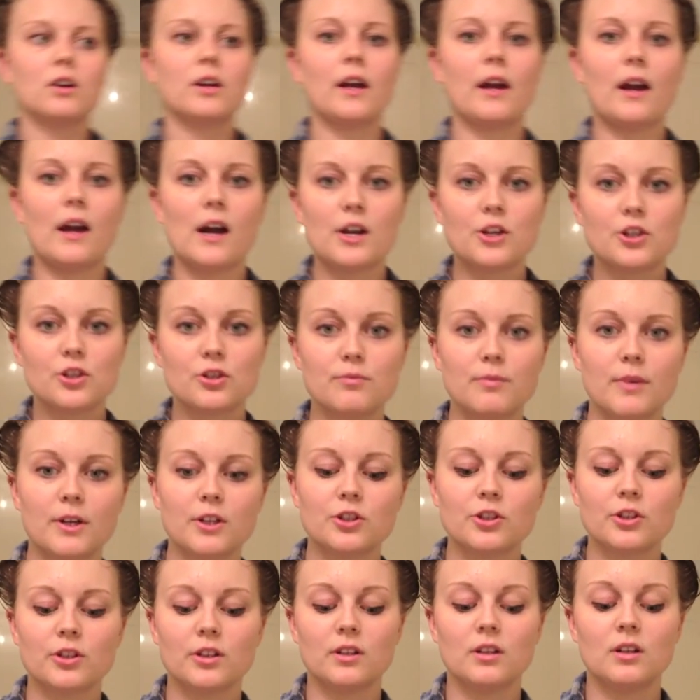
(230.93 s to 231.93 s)
Okay, I should
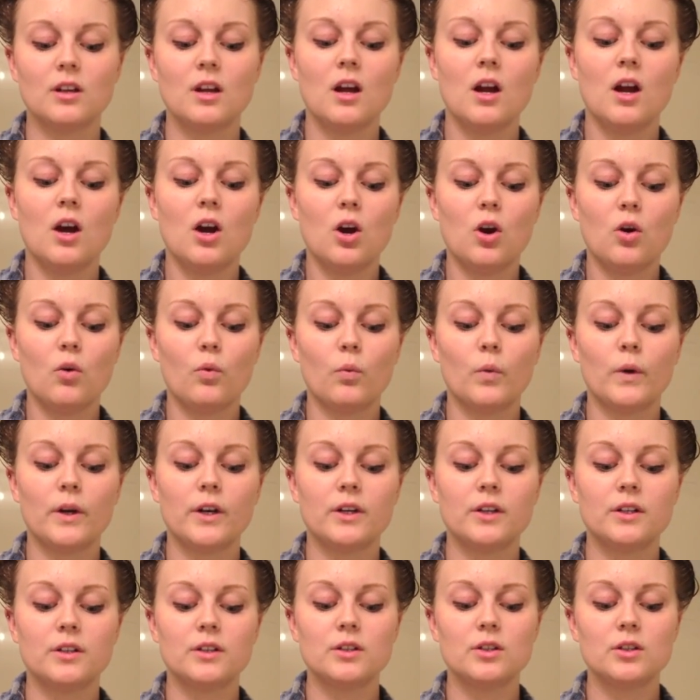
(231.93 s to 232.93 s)
mention,
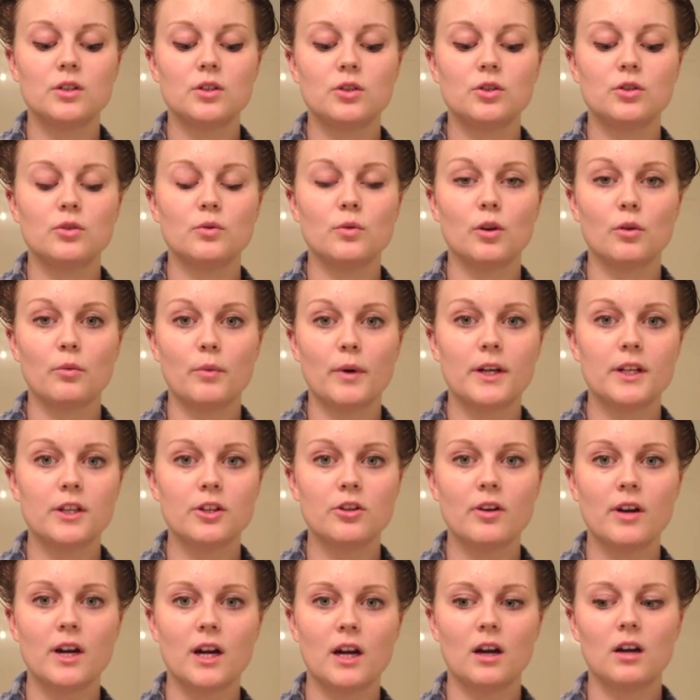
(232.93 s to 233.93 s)
when you are wetting
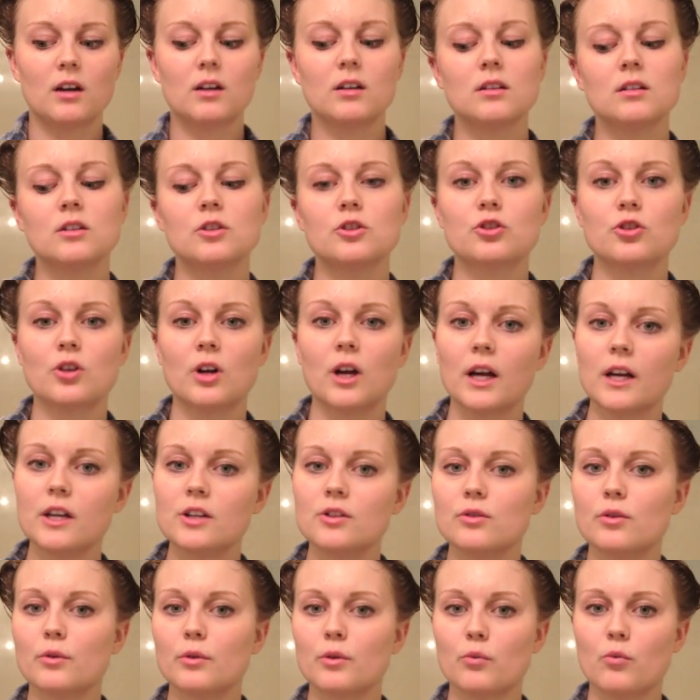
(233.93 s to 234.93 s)
your hair, try and
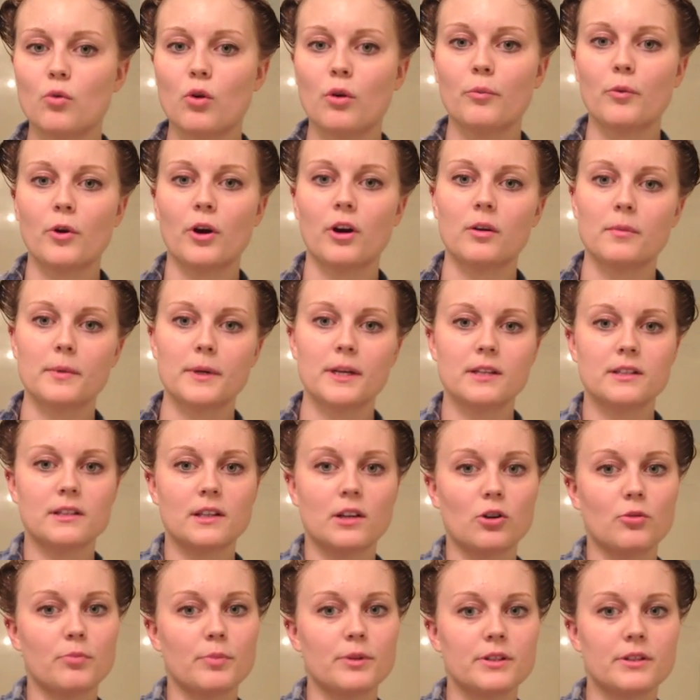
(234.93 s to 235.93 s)
do it with warm water because
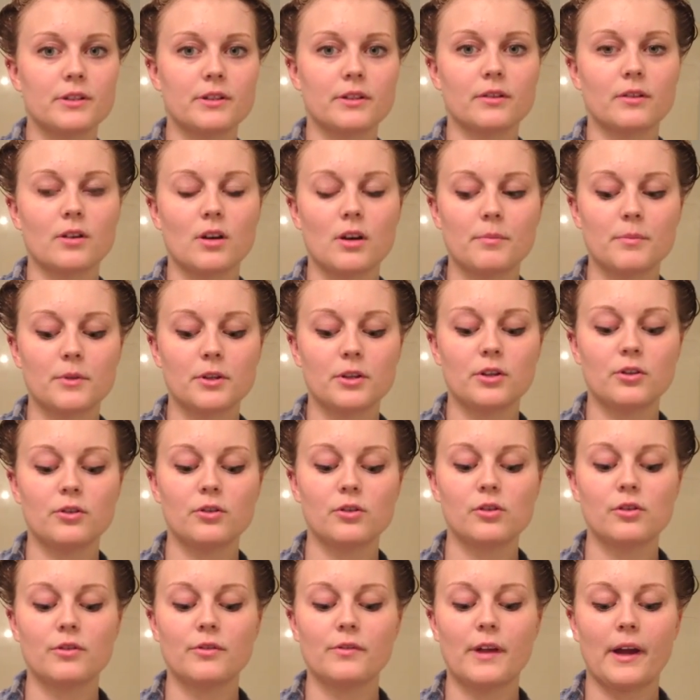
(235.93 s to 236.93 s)
that opens up the
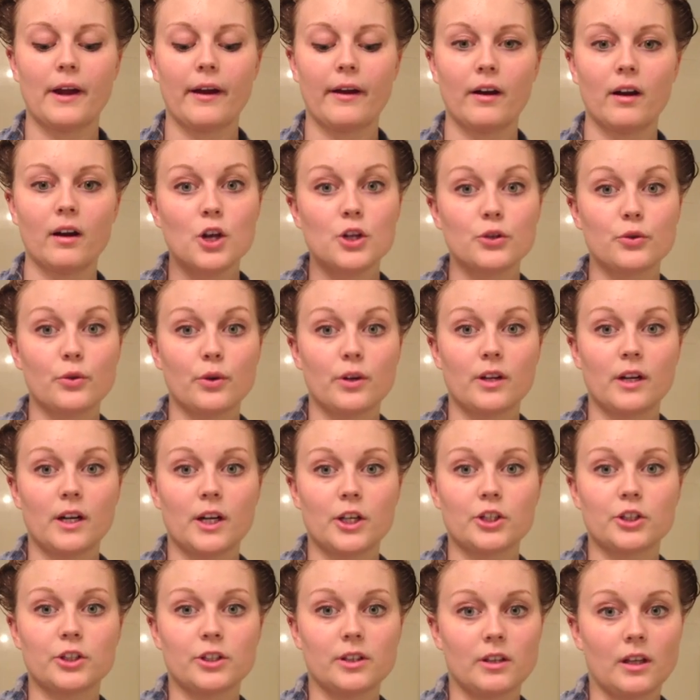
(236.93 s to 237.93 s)
cuticle of the hair so it can
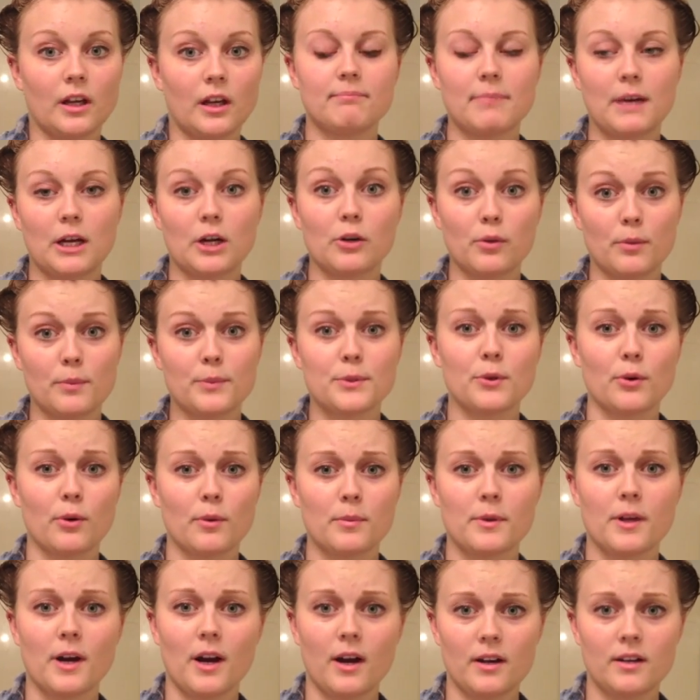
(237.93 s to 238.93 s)
actually better
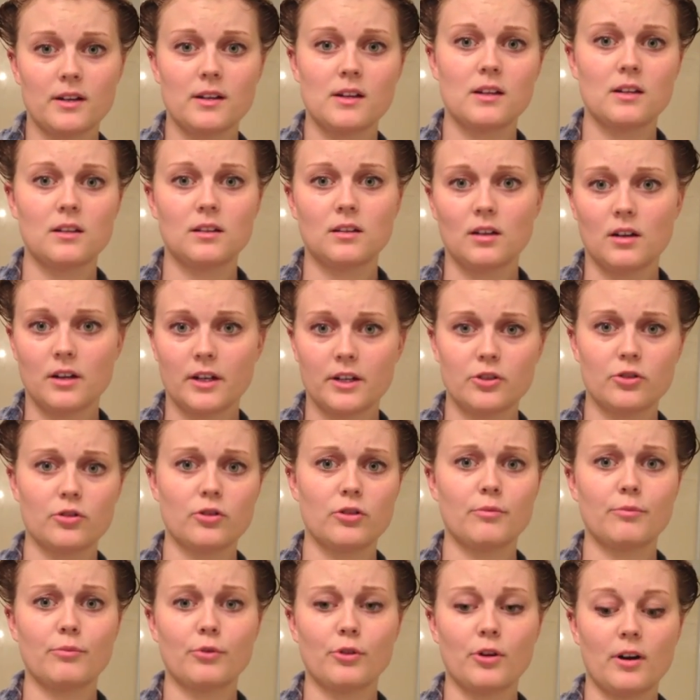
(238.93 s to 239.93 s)
absorb the honey and the
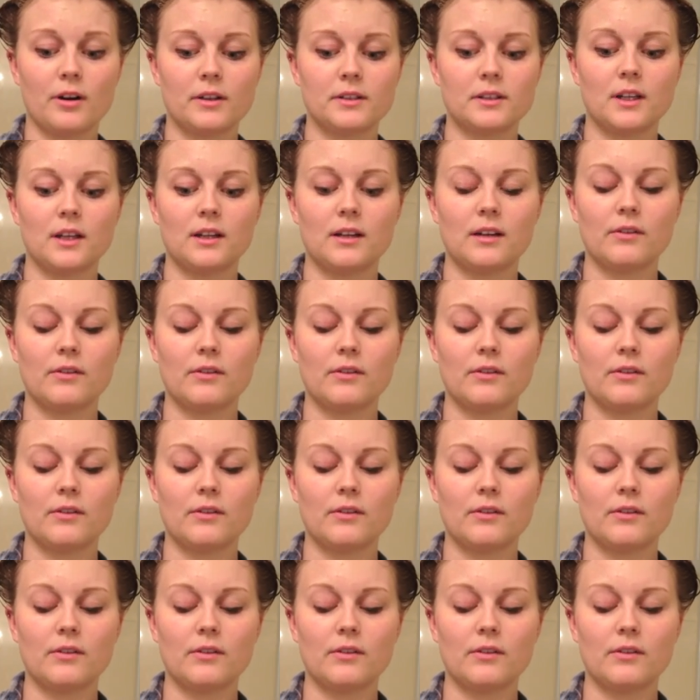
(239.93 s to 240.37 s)
hydrogen peroxide and